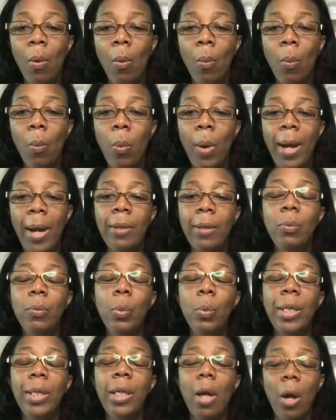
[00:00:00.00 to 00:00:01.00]
When
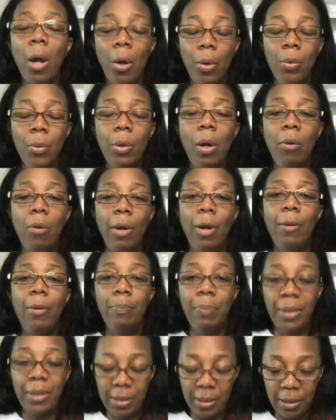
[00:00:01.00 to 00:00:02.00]
we own our
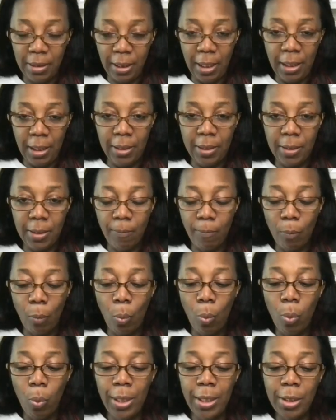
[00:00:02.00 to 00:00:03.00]
own business,
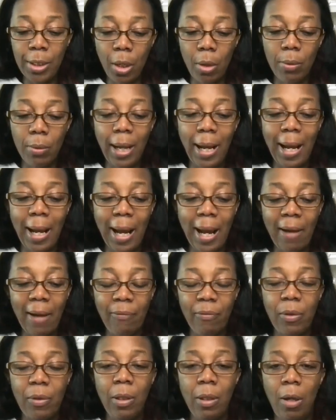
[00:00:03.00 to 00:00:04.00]
we don't
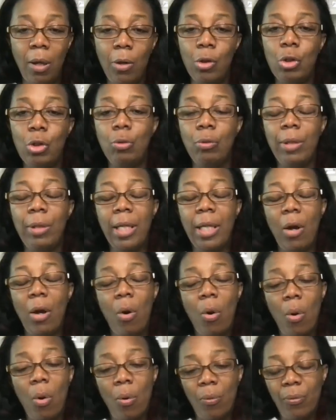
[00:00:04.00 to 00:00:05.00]
have the luxury
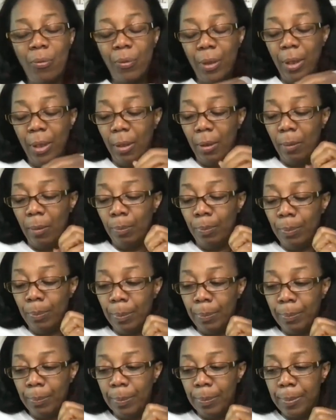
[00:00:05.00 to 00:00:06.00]
of
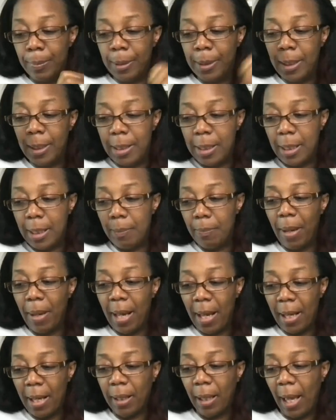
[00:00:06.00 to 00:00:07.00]
sitting
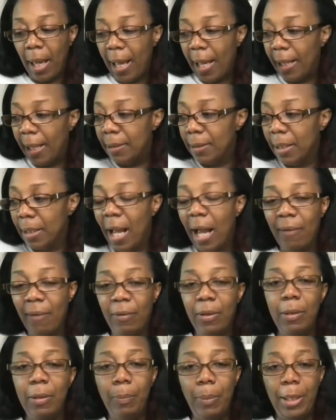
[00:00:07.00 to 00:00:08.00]
back and
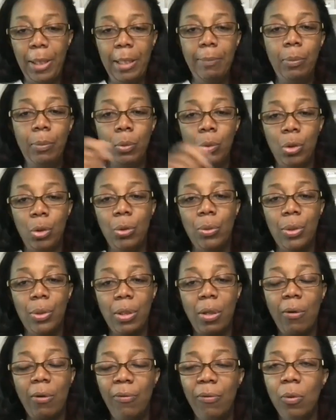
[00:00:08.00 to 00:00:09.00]
having people do
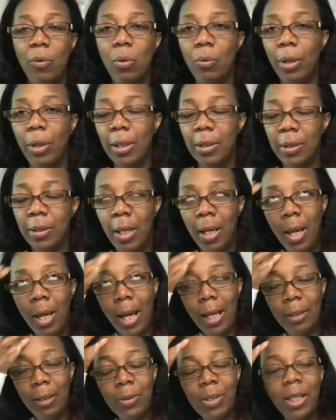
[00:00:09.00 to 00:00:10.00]
stuff for us.
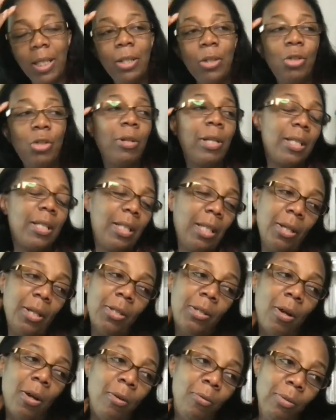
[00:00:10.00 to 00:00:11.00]
And it was interesting
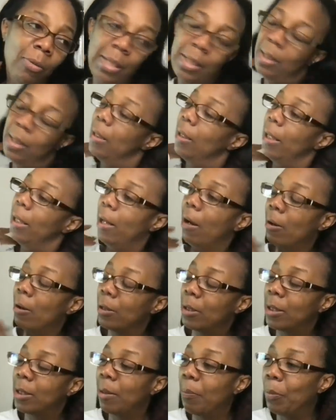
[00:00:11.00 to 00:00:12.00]
because I recently
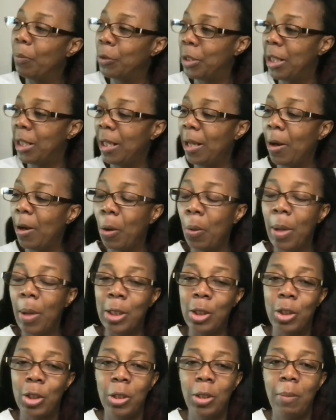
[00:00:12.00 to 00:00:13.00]
asked somebody a
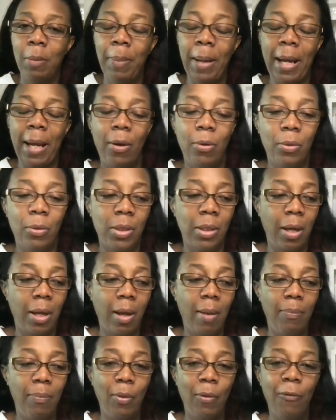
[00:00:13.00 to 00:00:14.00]
question about
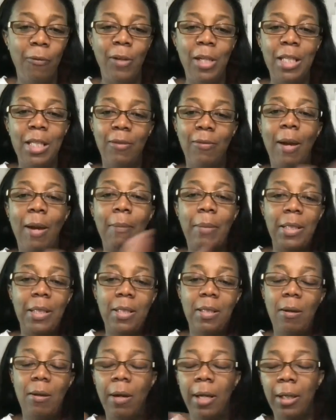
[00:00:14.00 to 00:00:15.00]
um, the feast famine
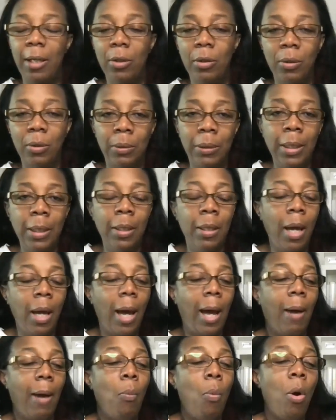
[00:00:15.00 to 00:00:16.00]
cycle.
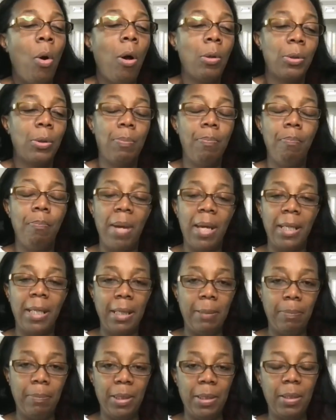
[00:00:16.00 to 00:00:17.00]
And whilst
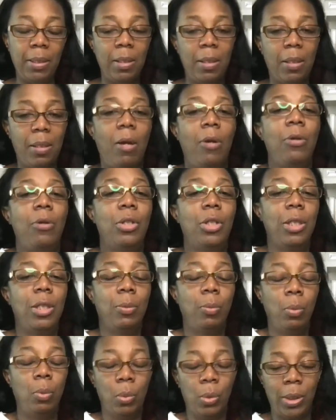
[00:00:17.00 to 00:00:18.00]
many business
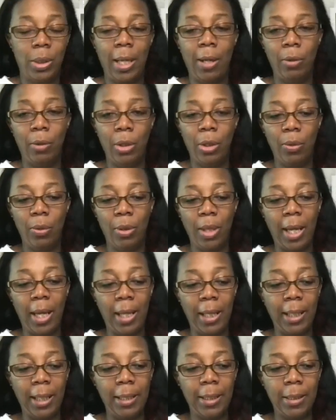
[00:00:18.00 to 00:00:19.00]
coaches will tell you
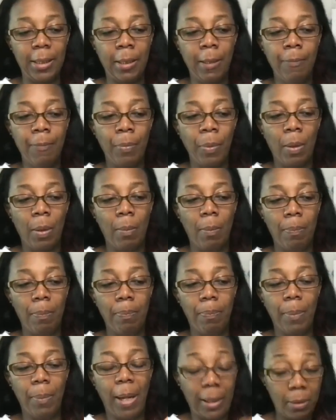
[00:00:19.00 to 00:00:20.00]
that it's,
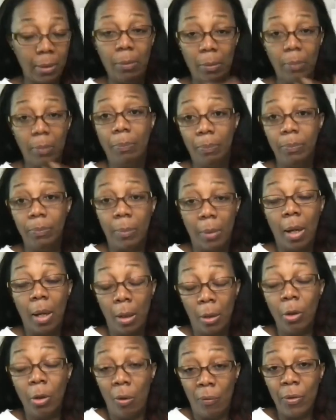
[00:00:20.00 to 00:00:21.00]
and
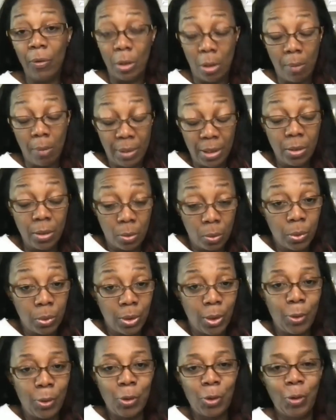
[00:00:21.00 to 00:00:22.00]
a lot of the time this is
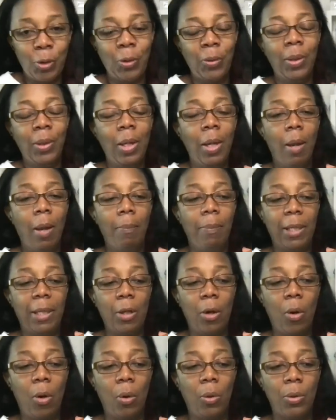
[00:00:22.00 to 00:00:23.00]
also true,
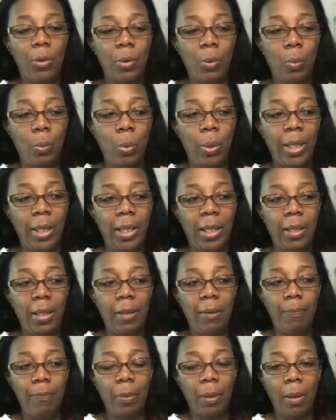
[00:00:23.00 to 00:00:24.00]
because
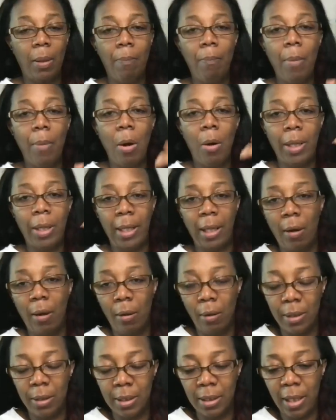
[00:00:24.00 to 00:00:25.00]
we market
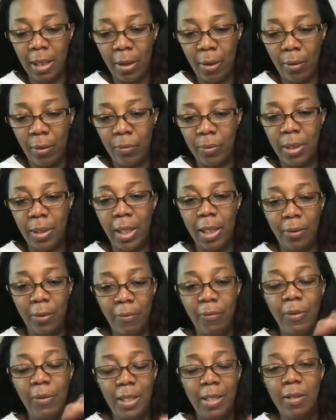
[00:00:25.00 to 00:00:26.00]
ourselves in a
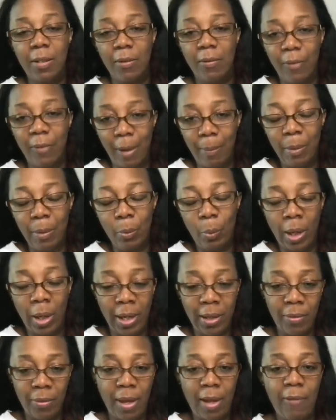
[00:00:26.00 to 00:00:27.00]
feast and famine
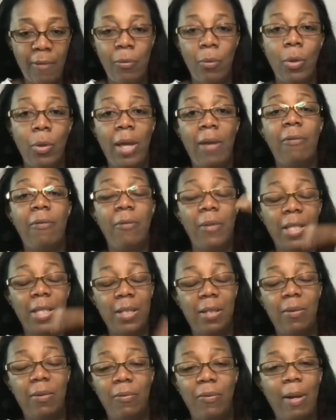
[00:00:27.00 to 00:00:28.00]
way, therefore get
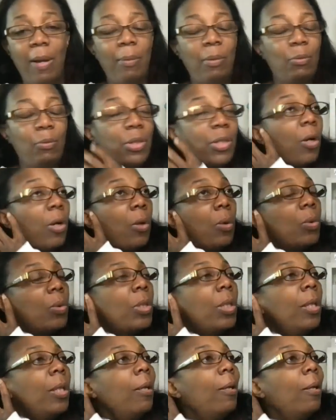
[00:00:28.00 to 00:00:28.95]
feast and famine results